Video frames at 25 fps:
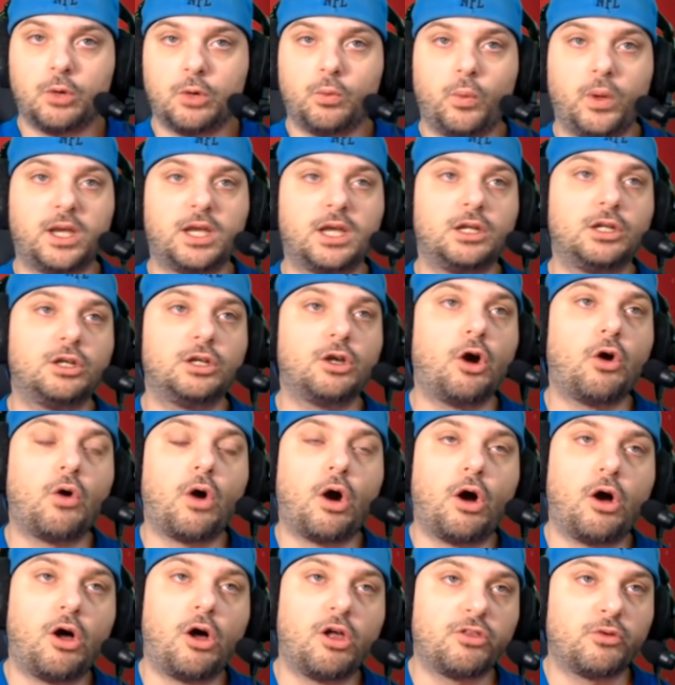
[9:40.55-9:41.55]
We can go
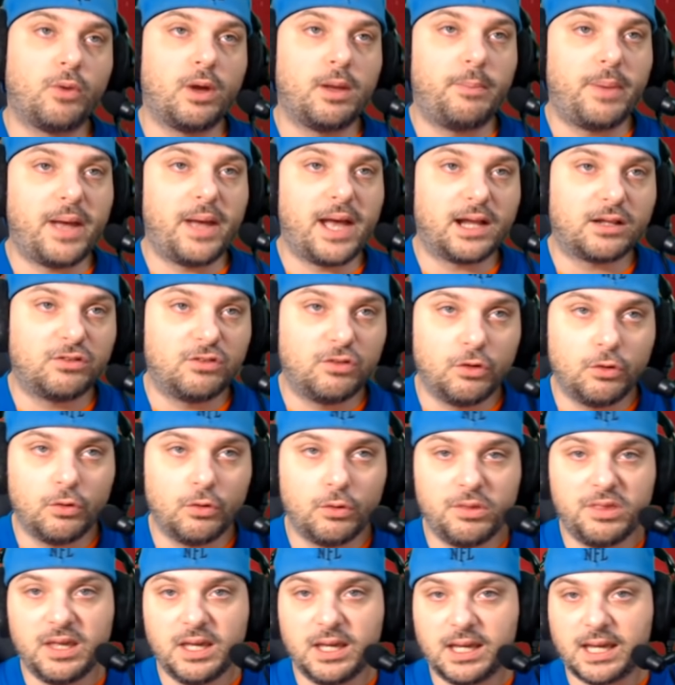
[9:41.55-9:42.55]
all the way back
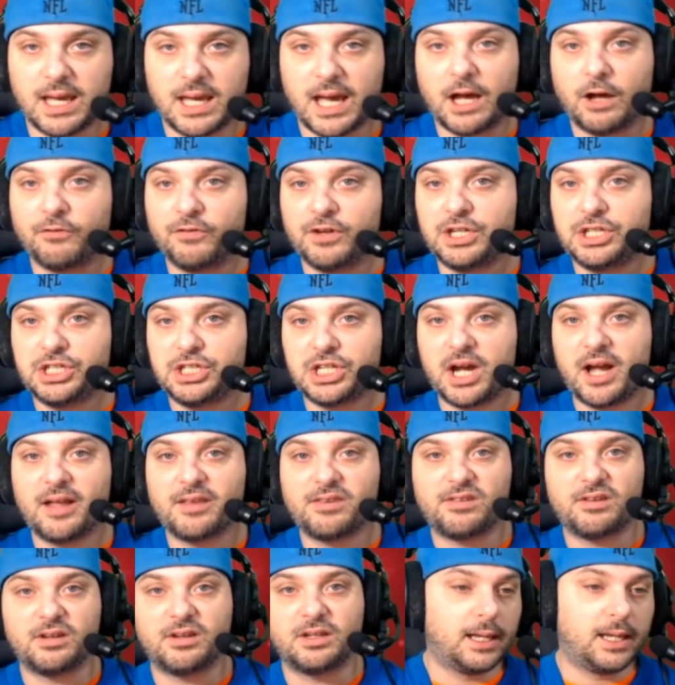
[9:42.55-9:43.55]
to the Calvin
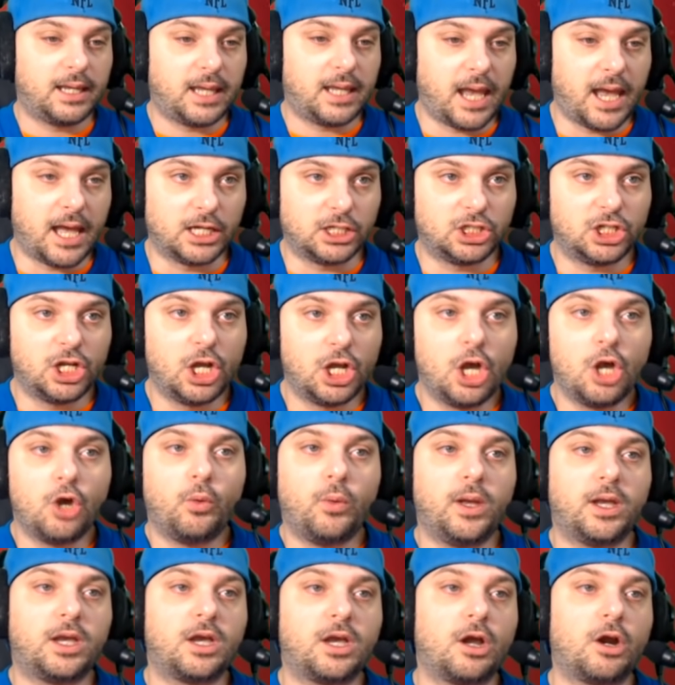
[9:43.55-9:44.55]
Johnson catch.
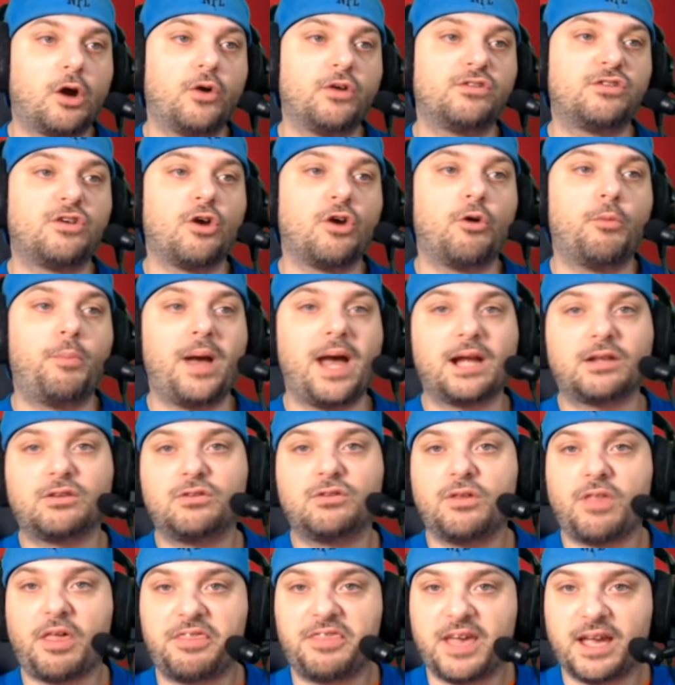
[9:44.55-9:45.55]
We can always go back
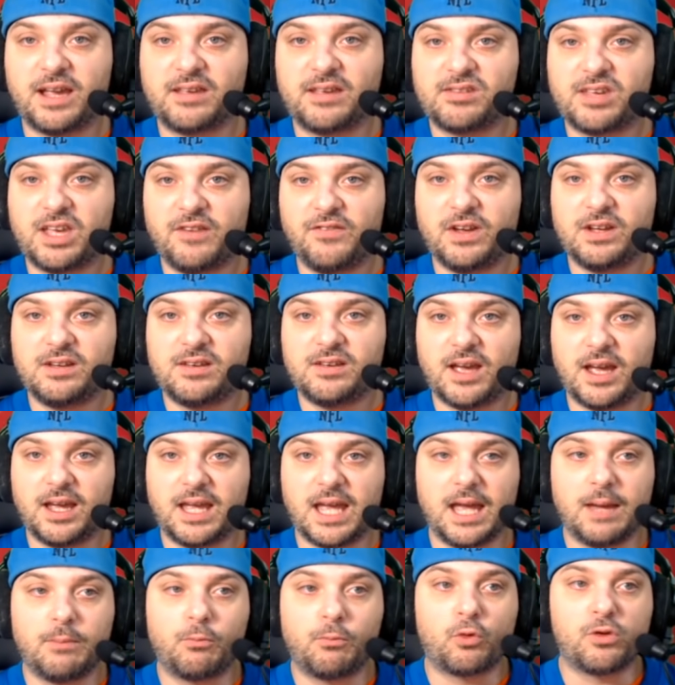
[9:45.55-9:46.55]
to the Thanksgiving Day
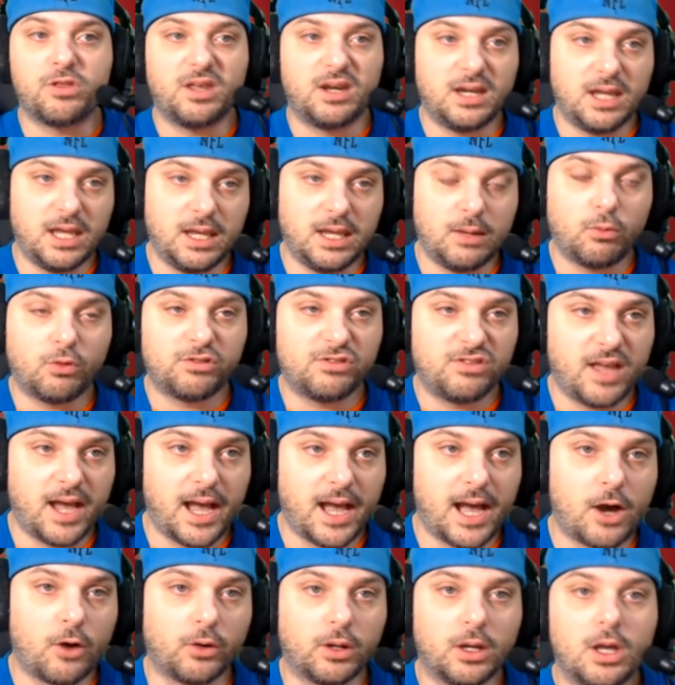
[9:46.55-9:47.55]
game where the knee was
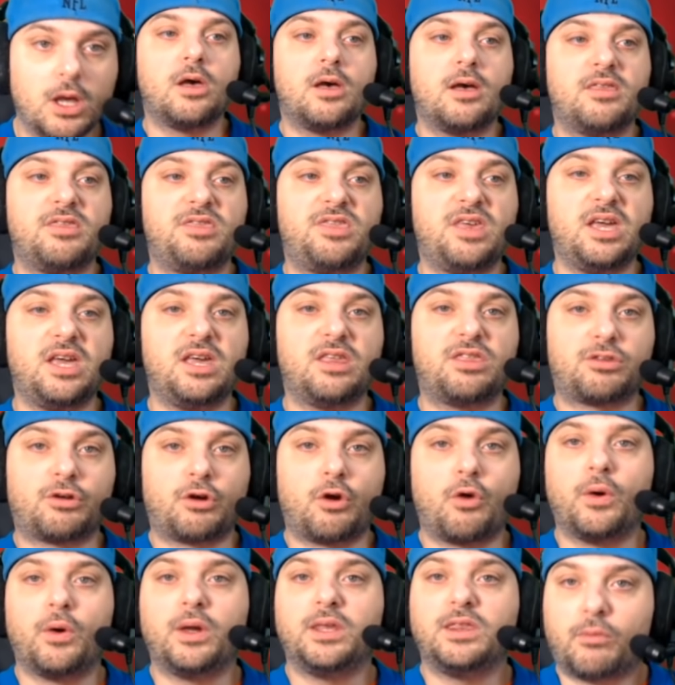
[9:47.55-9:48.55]
down. The
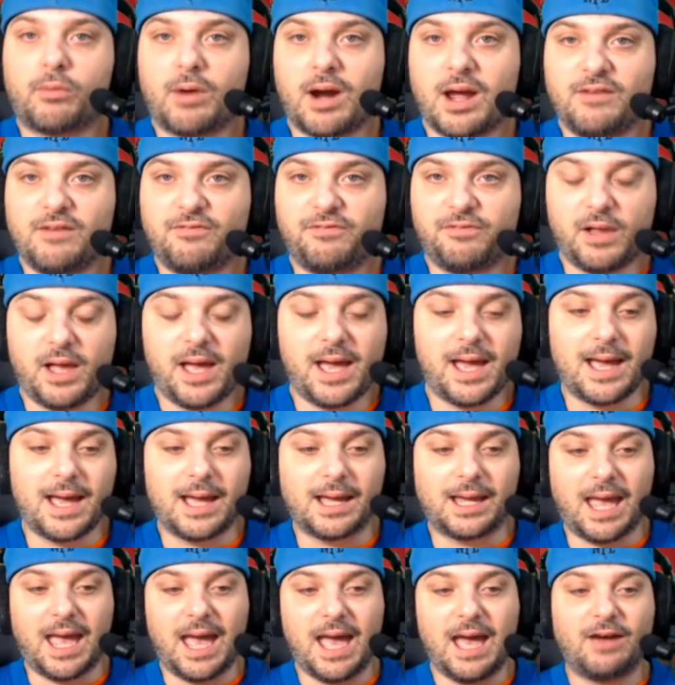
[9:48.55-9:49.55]
throwing the red
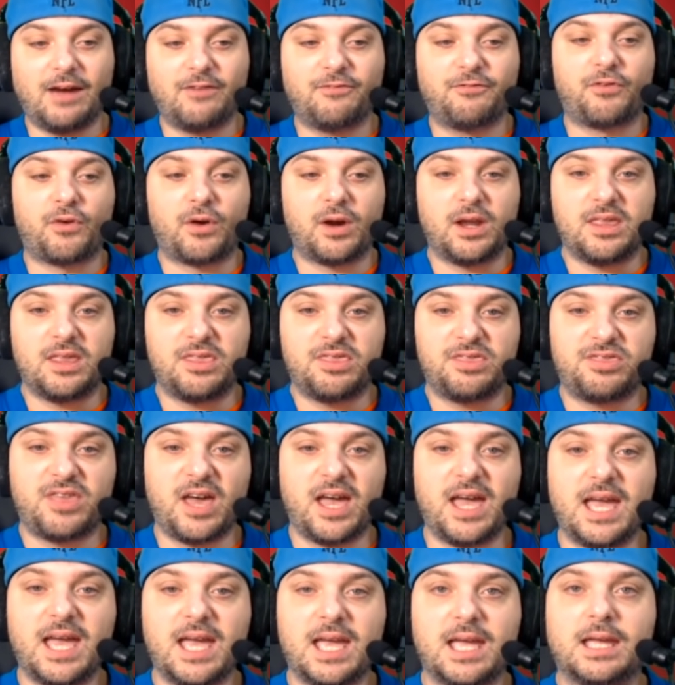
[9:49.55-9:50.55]
flag.
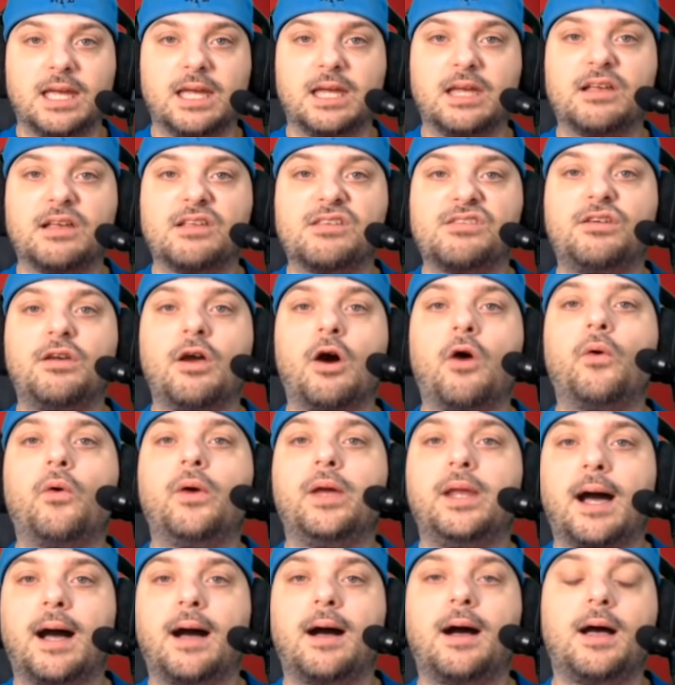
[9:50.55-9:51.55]
Everything is
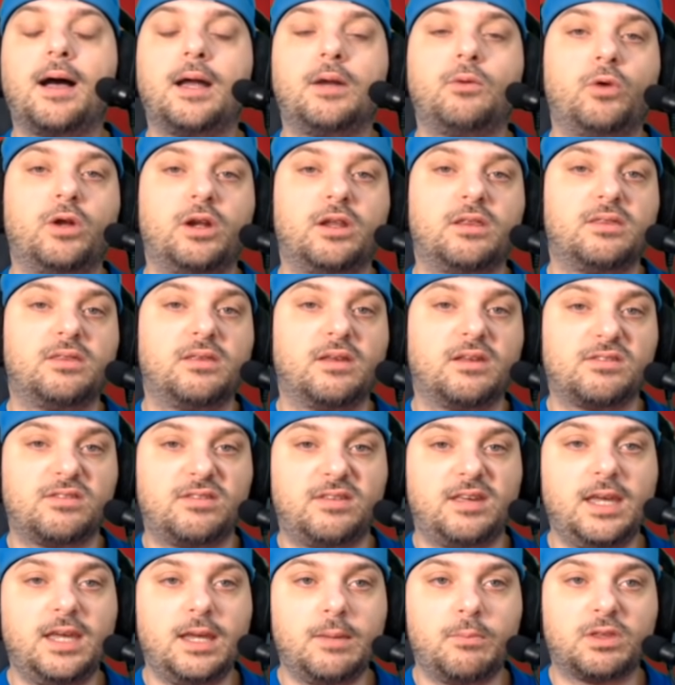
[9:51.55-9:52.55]
going on with this
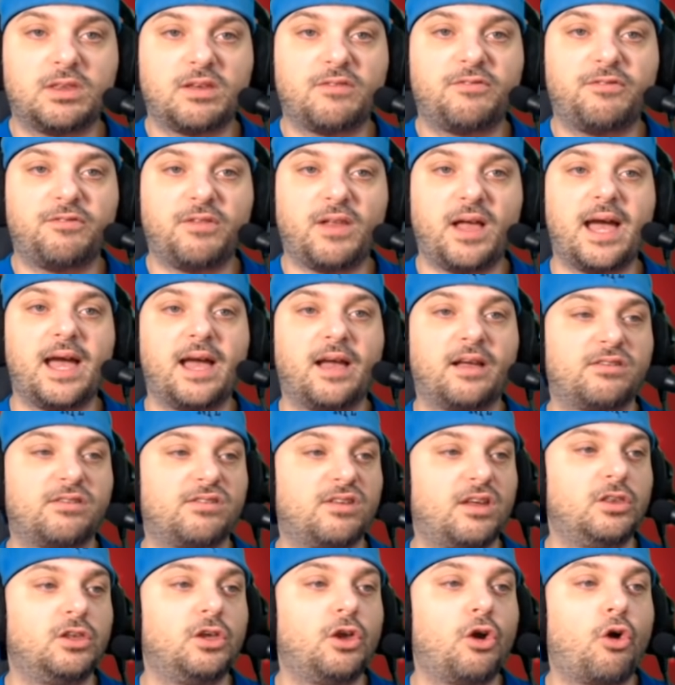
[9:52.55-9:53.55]
team with the flags.
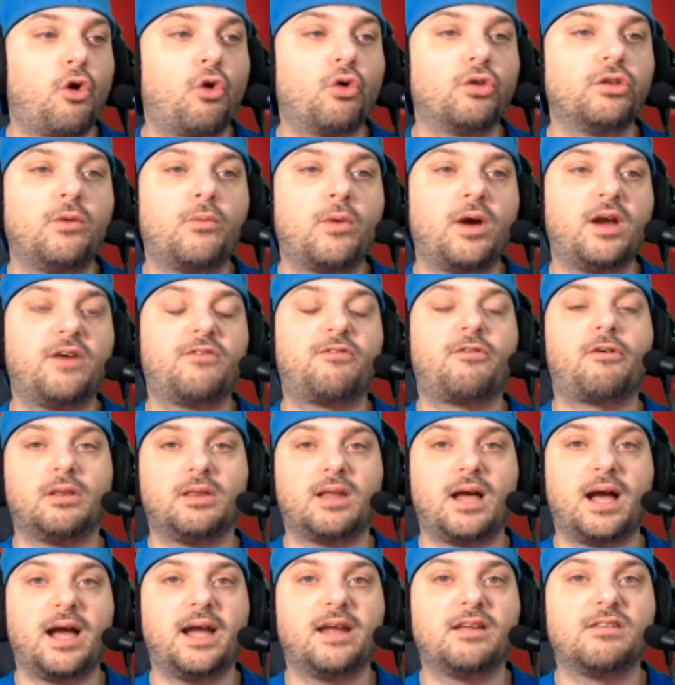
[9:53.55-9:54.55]
And the only way for the
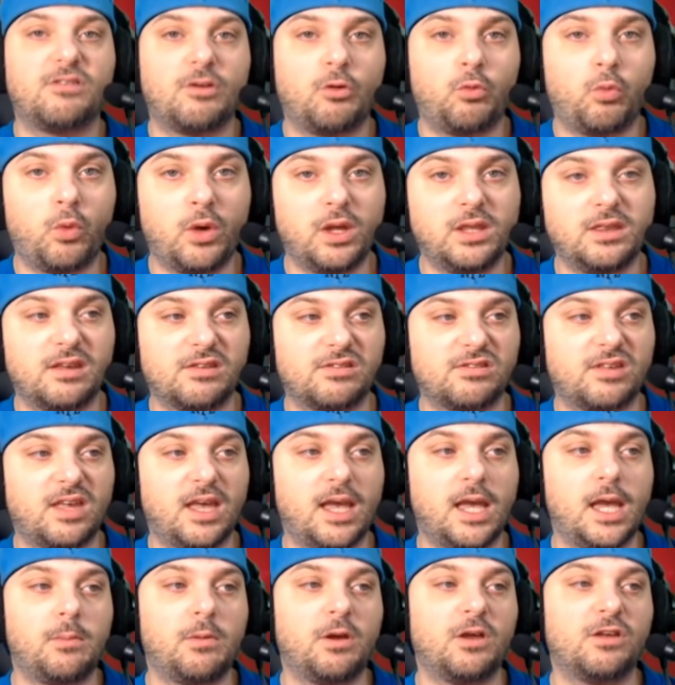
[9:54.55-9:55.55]
Lions to win this
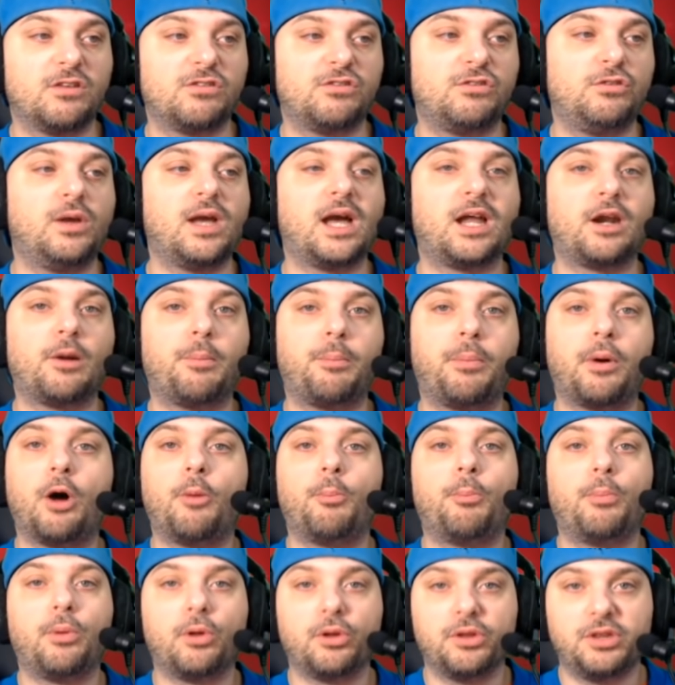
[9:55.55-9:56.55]
game is you got to
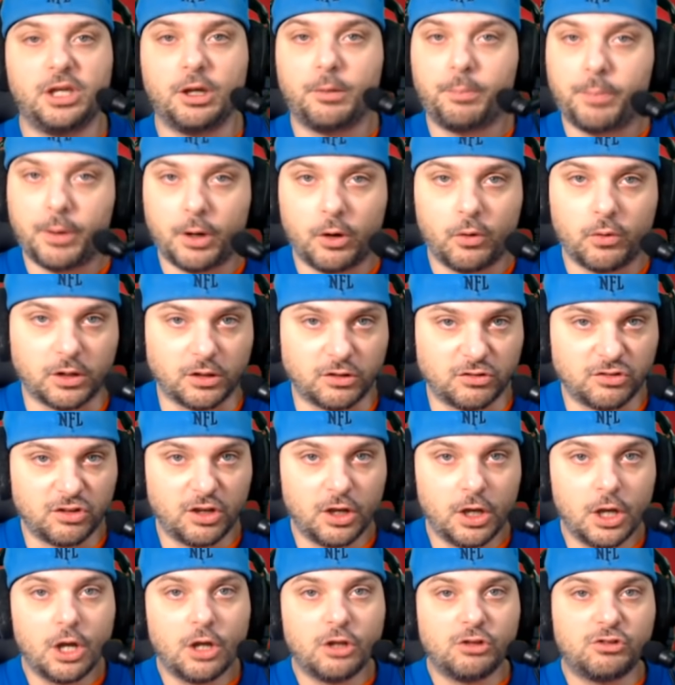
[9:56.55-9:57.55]
pummel the opponent
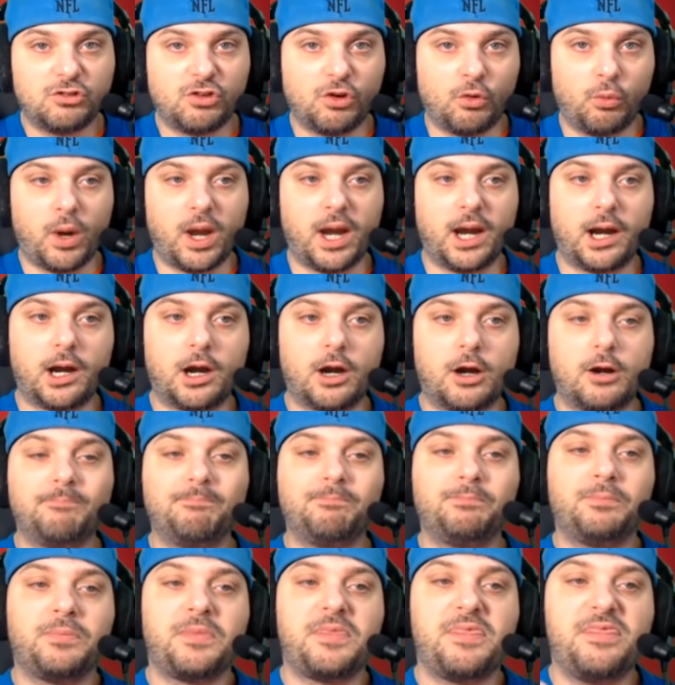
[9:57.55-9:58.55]
to where
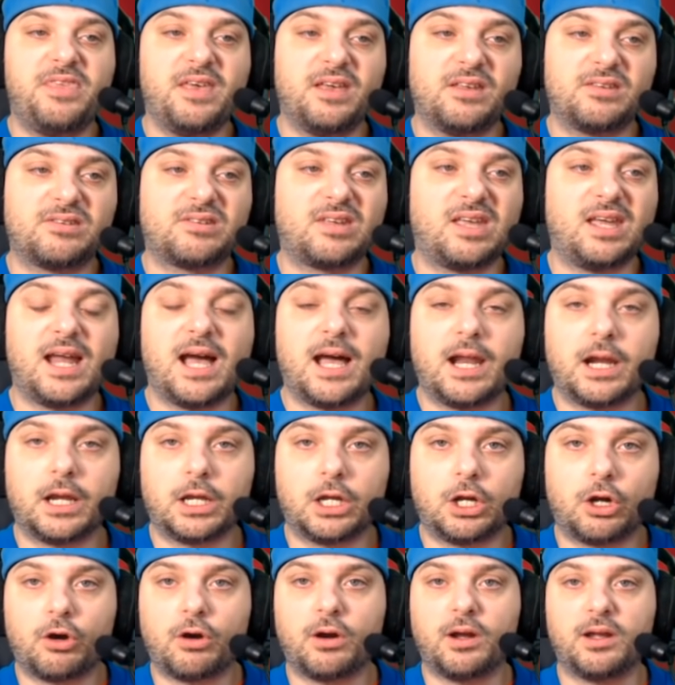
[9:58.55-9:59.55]
this cannot
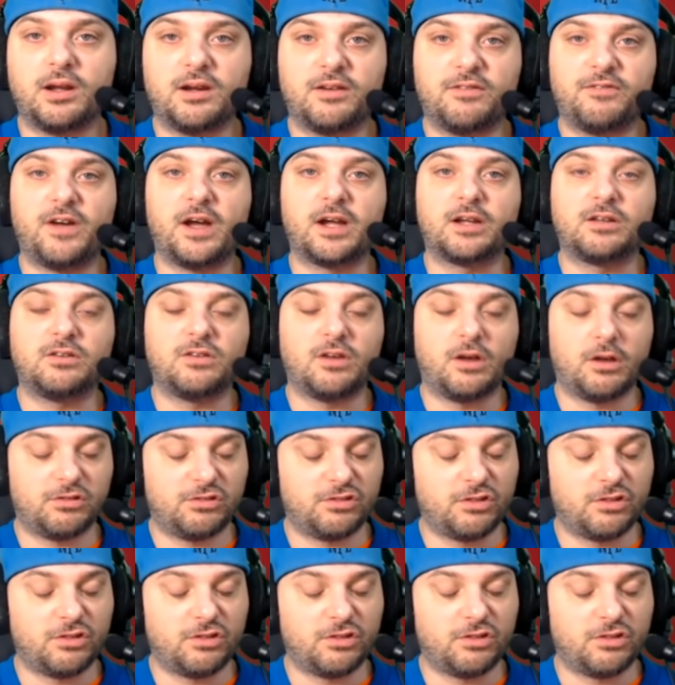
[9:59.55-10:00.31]
occur and affect us.